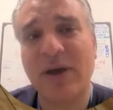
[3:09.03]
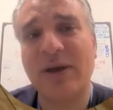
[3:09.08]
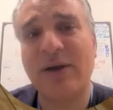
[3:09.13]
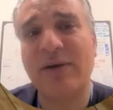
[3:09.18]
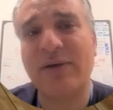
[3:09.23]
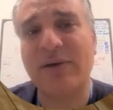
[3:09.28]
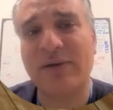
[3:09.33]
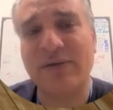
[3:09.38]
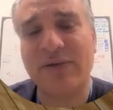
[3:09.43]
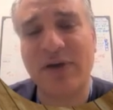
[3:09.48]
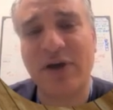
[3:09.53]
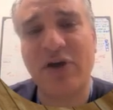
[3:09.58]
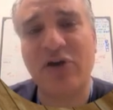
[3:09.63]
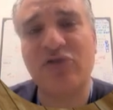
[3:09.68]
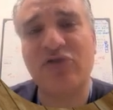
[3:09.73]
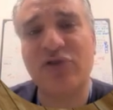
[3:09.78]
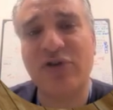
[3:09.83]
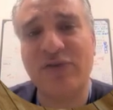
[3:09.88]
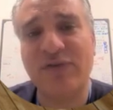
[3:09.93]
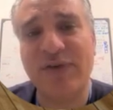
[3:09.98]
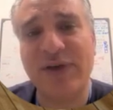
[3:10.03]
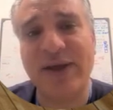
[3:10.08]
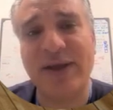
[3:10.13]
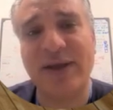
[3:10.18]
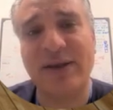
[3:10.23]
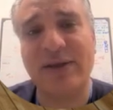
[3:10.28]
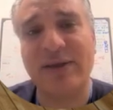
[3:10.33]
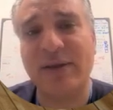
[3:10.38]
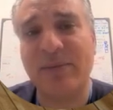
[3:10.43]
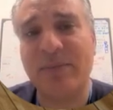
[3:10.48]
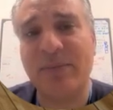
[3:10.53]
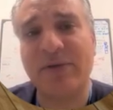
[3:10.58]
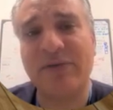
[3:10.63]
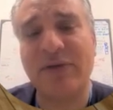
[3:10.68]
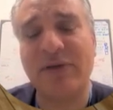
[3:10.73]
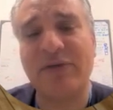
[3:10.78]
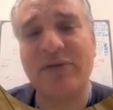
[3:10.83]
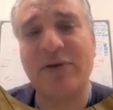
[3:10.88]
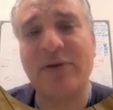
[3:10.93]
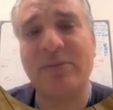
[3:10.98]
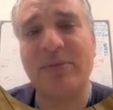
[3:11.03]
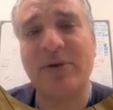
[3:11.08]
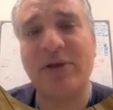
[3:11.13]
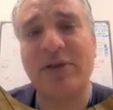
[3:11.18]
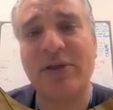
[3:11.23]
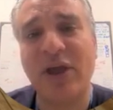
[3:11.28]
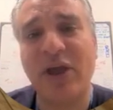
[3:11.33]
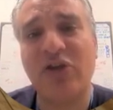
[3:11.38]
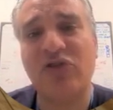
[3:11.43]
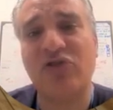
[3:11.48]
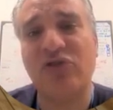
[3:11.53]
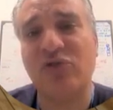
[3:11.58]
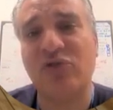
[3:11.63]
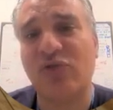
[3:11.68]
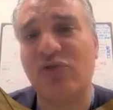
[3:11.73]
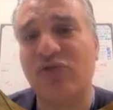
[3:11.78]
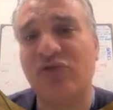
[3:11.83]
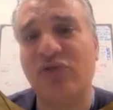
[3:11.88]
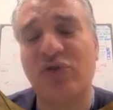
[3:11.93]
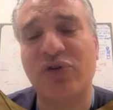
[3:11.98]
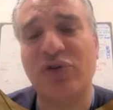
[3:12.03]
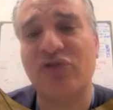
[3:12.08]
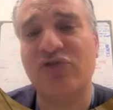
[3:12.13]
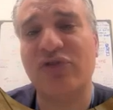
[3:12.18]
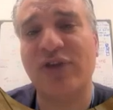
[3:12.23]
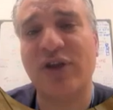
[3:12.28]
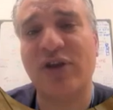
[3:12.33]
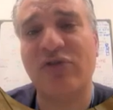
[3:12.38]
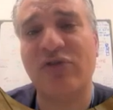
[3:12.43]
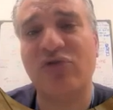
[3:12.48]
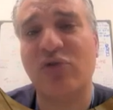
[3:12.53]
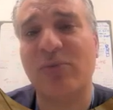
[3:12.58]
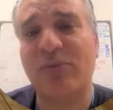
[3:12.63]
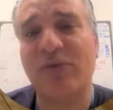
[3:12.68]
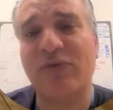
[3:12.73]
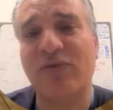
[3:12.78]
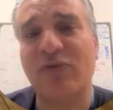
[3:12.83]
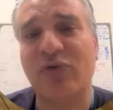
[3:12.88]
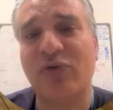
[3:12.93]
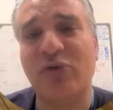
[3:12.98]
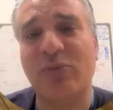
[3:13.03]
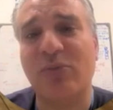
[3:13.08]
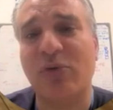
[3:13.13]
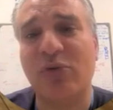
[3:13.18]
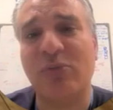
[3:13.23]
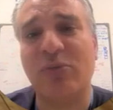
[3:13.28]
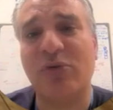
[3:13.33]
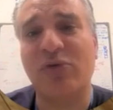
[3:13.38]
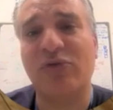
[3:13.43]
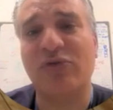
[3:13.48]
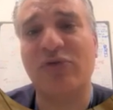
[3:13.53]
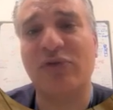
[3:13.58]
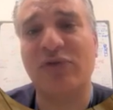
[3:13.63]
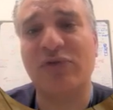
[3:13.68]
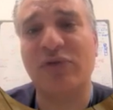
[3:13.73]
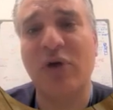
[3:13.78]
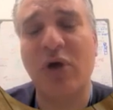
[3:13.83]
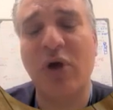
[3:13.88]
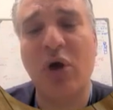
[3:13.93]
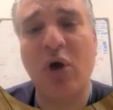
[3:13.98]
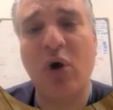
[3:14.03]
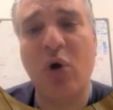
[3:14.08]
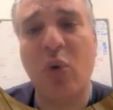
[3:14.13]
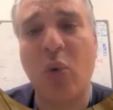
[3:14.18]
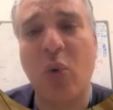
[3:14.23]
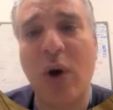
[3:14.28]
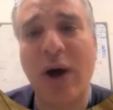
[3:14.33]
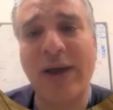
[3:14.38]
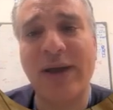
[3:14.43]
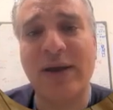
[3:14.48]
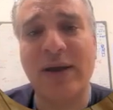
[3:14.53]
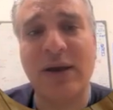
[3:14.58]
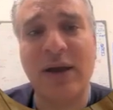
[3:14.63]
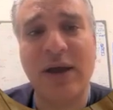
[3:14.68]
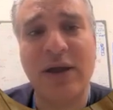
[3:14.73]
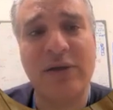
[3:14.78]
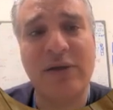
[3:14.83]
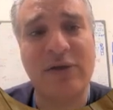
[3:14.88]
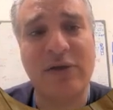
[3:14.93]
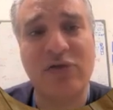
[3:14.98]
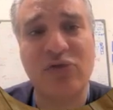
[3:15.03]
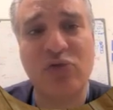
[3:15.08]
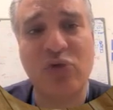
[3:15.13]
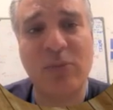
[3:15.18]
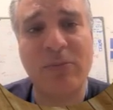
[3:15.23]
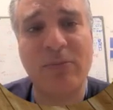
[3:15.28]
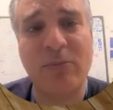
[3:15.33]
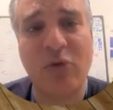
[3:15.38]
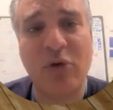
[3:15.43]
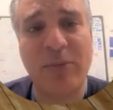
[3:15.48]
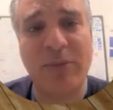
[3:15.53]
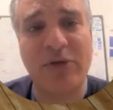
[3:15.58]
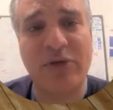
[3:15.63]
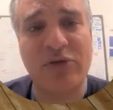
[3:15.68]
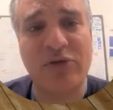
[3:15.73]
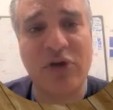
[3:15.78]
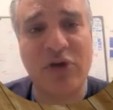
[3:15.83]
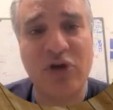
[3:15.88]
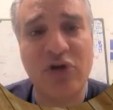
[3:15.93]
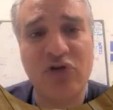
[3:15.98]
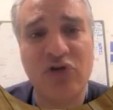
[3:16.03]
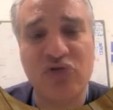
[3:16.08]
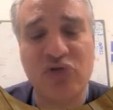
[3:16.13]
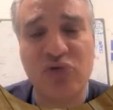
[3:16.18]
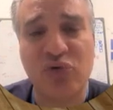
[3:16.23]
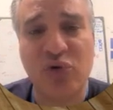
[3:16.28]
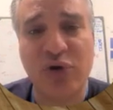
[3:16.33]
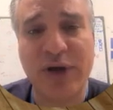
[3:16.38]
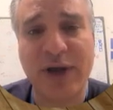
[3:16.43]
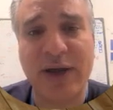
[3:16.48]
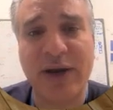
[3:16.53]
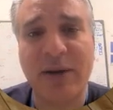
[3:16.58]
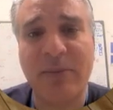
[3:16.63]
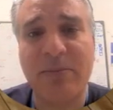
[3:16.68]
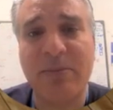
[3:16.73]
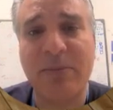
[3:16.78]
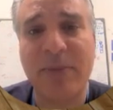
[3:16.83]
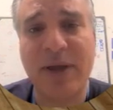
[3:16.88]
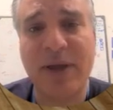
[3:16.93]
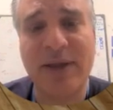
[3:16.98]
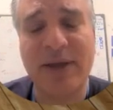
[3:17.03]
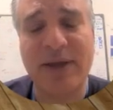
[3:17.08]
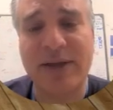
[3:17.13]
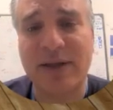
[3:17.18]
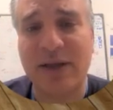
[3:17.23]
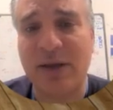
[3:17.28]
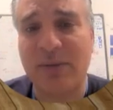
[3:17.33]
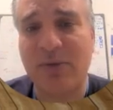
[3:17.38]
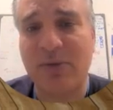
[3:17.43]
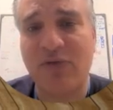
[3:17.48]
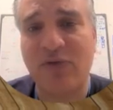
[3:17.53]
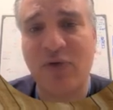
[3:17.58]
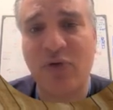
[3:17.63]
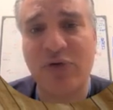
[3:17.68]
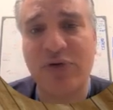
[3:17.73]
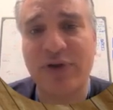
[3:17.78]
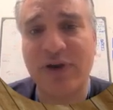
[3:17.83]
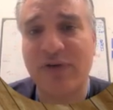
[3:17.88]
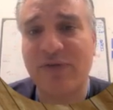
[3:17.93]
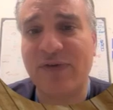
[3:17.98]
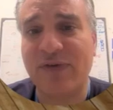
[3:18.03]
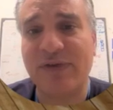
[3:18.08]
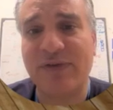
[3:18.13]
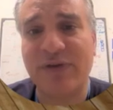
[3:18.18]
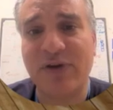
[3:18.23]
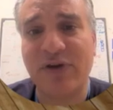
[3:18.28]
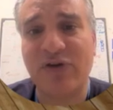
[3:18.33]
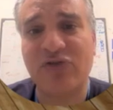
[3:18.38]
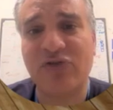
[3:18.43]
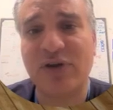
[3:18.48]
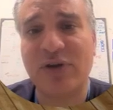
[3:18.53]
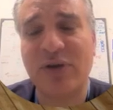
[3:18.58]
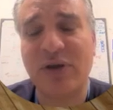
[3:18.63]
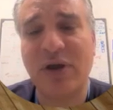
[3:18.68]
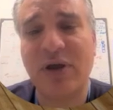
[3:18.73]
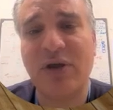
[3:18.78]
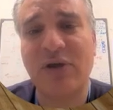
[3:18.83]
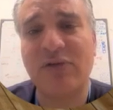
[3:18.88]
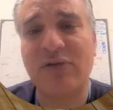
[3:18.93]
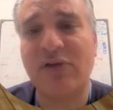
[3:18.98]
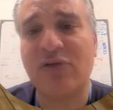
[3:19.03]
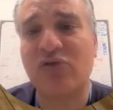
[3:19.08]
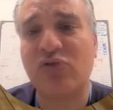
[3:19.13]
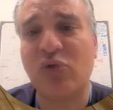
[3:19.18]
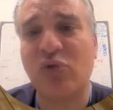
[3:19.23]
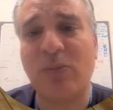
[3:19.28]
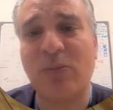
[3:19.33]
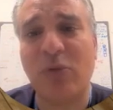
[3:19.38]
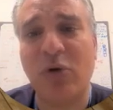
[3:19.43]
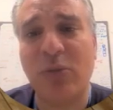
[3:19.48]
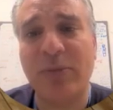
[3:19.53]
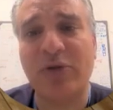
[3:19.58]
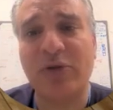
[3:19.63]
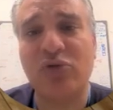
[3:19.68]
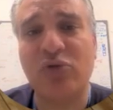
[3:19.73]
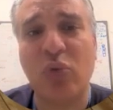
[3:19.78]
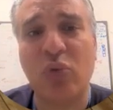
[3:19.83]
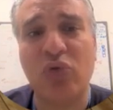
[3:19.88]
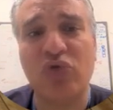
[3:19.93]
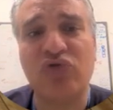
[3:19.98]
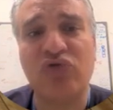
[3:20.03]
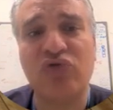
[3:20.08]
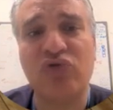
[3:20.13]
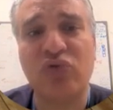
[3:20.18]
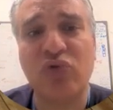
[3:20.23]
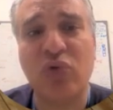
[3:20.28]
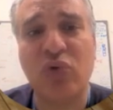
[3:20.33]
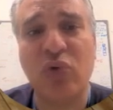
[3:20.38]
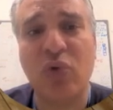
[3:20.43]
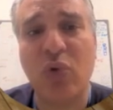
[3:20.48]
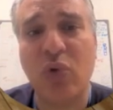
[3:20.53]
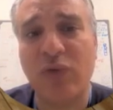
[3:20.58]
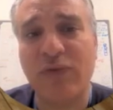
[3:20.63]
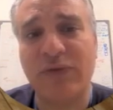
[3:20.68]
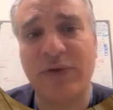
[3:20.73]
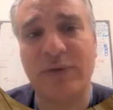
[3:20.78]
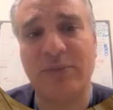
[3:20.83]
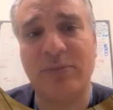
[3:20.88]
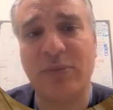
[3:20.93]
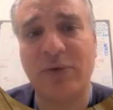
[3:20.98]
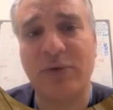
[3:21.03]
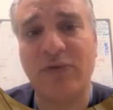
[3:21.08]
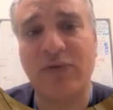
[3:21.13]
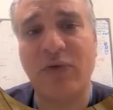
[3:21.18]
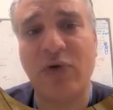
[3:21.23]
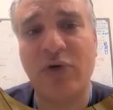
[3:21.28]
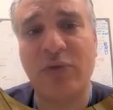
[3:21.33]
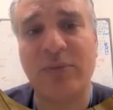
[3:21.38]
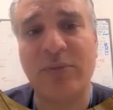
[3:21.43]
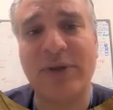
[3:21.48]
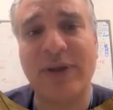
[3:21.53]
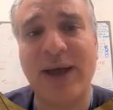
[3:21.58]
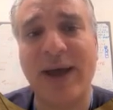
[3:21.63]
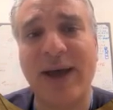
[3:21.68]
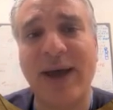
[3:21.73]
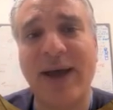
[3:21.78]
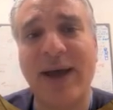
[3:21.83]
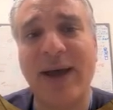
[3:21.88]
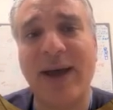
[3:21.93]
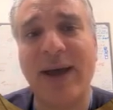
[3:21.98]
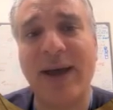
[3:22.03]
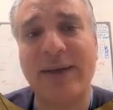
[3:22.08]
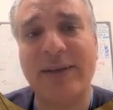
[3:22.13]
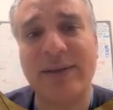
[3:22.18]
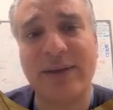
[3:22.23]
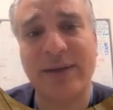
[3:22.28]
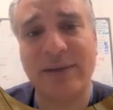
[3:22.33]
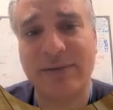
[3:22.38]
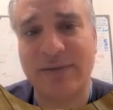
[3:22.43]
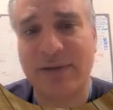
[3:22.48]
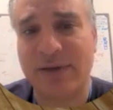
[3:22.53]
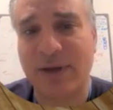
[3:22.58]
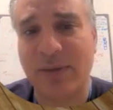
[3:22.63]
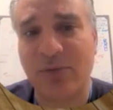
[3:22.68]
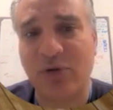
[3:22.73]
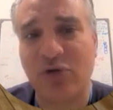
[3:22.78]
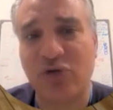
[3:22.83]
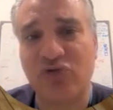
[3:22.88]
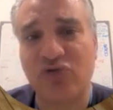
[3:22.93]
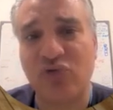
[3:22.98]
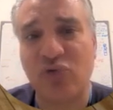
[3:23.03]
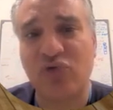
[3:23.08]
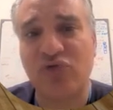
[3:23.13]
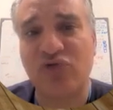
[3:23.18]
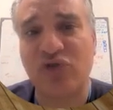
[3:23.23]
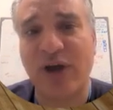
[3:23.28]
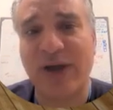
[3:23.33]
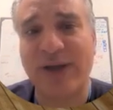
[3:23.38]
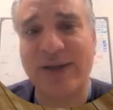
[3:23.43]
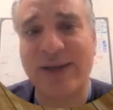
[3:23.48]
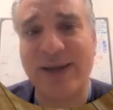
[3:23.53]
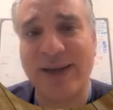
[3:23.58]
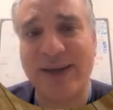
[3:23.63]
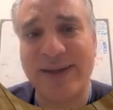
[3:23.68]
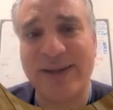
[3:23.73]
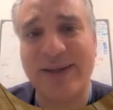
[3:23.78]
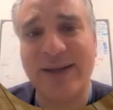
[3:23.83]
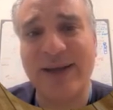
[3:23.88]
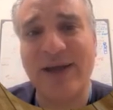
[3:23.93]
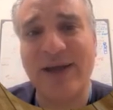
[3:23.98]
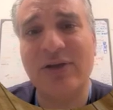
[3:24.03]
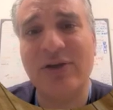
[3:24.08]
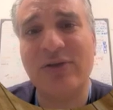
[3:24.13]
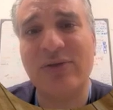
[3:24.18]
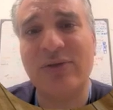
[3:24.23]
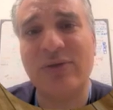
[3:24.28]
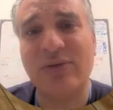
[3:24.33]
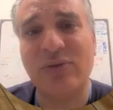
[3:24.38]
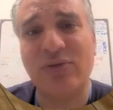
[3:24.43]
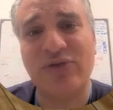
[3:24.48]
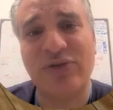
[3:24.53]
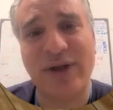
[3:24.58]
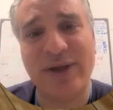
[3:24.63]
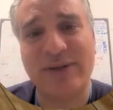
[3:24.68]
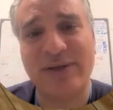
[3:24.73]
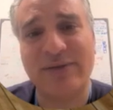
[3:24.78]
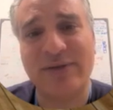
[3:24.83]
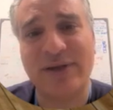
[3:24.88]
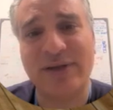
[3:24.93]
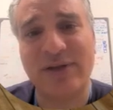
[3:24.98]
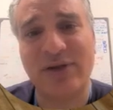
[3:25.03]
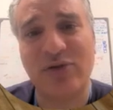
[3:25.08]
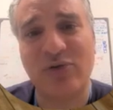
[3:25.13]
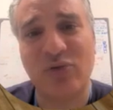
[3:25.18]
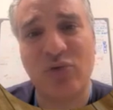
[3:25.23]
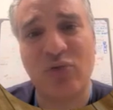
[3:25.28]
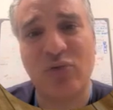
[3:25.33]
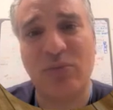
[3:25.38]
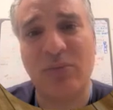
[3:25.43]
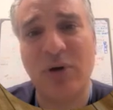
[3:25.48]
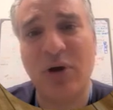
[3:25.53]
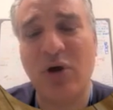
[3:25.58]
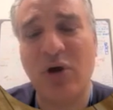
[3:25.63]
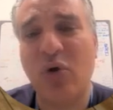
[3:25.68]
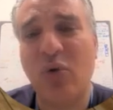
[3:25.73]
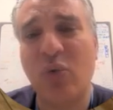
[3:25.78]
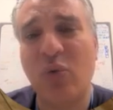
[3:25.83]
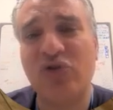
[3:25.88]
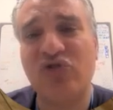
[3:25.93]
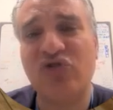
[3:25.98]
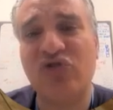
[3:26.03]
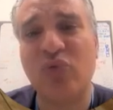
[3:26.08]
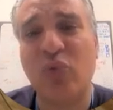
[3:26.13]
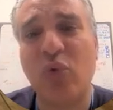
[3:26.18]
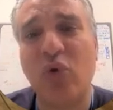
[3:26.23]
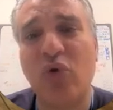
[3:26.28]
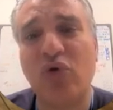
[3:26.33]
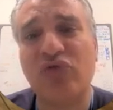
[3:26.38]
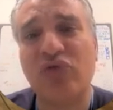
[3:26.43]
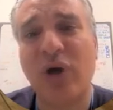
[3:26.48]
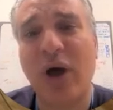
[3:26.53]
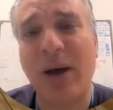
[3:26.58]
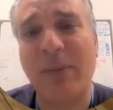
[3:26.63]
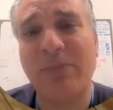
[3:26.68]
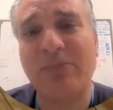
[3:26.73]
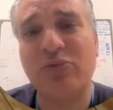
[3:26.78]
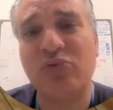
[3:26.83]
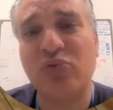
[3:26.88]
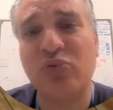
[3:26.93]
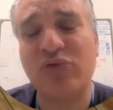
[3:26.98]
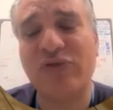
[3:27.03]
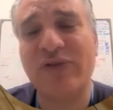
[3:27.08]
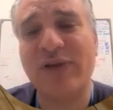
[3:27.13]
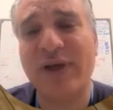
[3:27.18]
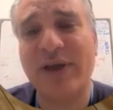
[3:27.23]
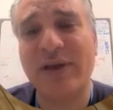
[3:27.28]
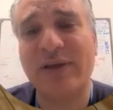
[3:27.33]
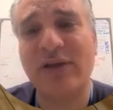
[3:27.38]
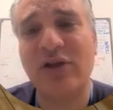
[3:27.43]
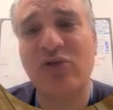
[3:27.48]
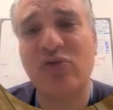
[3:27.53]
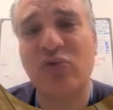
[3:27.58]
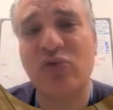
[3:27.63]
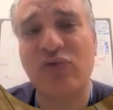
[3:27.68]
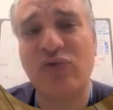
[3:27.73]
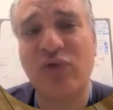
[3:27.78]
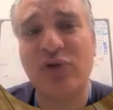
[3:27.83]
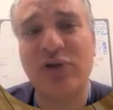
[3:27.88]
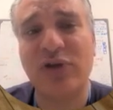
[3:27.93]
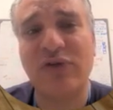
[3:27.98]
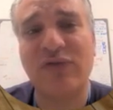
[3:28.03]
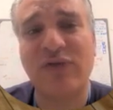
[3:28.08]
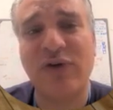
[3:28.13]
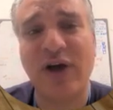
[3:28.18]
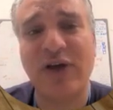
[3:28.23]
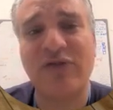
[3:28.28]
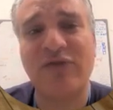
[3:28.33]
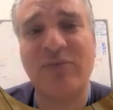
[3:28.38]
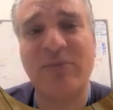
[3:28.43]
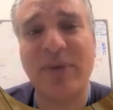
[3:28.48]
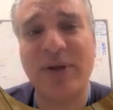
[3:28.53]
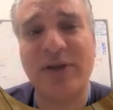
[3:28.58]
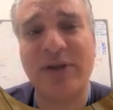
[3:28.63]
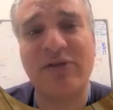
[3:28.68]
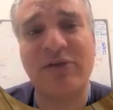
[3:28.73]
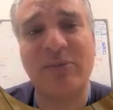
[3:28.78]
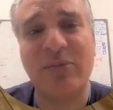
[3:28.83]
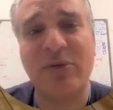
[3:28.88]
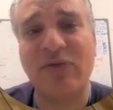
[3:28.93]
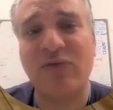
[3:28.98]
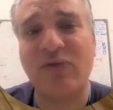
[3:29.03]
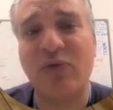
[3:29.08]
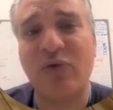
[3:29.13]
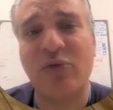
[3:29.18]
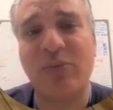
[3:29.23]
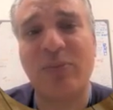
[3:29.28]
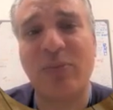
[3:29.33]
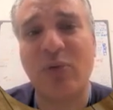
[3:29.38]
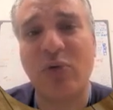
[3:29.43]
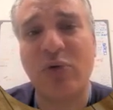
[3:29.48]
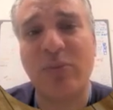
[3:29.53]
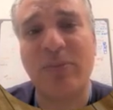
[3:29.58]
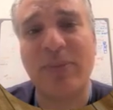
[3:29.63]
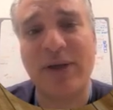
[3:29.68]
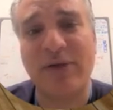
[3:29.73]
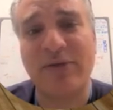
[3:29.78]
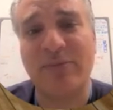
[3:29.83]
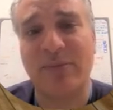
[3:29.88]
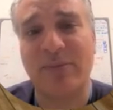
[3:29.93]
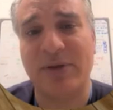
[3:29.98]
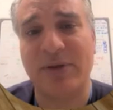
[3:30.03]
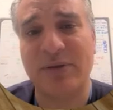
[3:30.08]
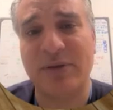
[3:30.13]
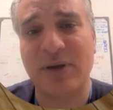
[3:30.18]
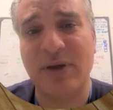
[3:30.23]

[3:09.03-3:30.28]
Research revealed misinterpretation of the original Stop Before You block process. While the stop moment should occur immediately before nerve insertion, the stop moment was too often performed at the WHO sign-in to the anesthetic room, which was up to 30 to 45 minutes before block placement.